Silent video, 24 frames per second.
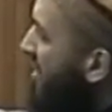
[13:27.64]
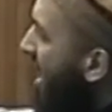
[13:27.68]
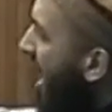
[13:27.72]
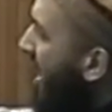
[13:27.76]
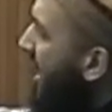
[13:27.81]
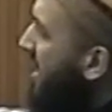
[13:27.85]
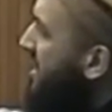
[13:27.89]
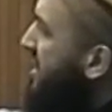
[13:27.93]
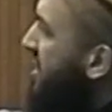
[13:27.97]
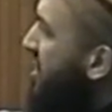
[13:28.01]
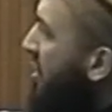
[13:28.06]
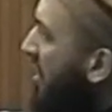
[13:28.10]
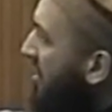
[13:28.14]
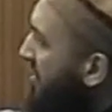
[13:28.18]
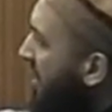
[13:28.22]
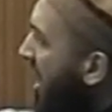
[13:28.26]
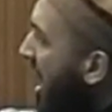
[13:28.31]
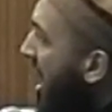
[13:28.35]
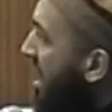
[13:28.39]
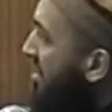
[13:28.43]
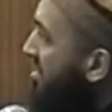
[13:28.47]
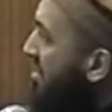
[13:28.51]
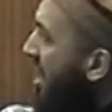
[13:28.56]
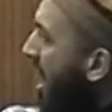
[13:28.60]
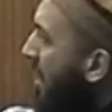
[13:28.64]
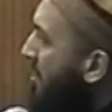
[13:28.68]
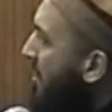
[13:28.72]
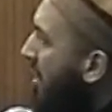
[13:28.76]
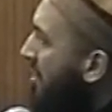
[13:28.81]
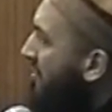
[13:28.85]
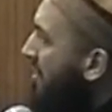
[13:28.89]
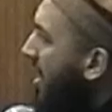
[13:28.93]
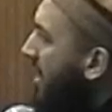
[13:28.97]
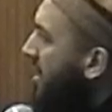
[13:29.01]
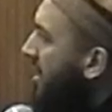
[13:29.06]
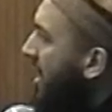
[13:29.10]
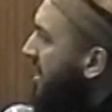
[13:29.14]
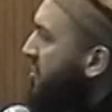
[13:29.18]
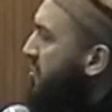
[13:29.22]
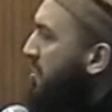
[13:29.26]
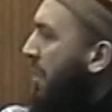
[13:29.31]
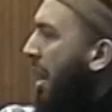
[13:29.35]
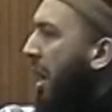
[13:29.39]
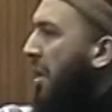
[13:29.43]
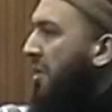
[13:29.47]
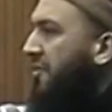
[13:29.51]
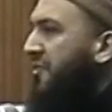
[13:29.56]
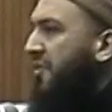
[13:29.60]
reality of the azab of Allah
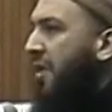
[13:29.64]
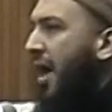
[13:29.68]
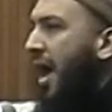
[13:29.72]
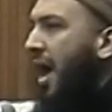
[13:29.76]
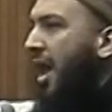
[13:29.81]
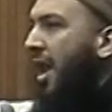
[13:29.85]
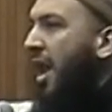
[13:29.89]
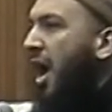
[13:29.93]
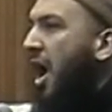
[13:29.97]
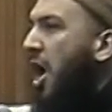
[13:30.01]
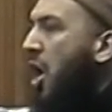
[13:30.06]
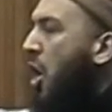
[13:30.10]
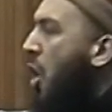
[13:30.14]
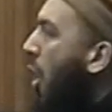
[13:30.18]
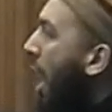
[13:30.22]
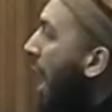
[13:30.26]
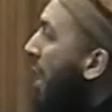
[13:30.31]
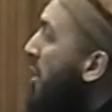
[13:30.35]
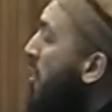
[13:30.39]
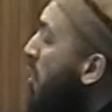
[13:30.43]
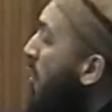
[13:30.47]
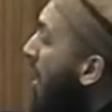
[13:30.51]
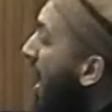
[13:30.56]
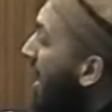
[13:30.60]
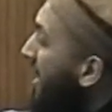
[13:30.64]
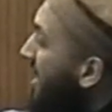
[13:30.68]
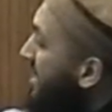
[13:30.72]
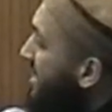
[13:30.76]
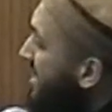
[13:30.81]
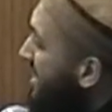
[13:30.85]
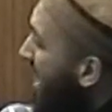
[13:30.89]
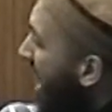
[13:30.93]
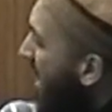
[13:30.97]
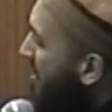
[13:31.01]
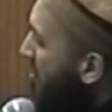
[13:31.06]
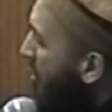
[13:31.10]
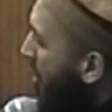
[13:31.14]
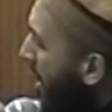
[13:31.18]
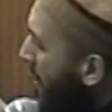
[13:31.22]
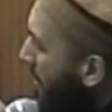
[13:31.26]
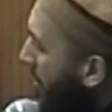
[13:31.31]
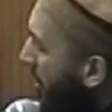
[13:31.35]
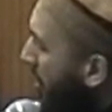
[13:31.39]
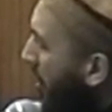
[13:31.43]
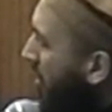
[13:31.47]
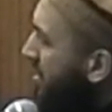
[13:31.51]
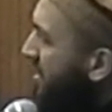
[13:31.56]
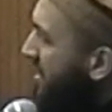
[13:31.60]
subhanahu wa ta'ala, and who understand more
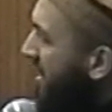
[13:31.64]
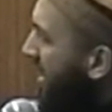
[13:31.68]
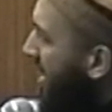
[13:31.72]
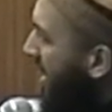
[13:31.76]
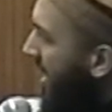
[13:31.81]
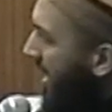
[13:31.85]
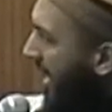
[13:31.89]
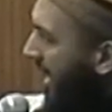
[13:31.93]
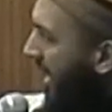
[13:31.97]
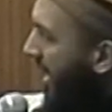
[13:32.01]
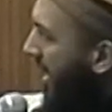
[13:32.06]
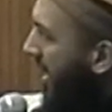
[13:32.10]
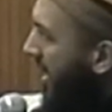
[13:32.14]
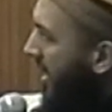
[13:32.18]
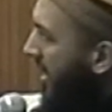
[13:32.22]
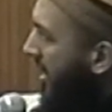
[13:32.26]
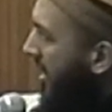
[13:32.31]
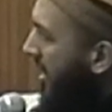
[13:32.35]
importantly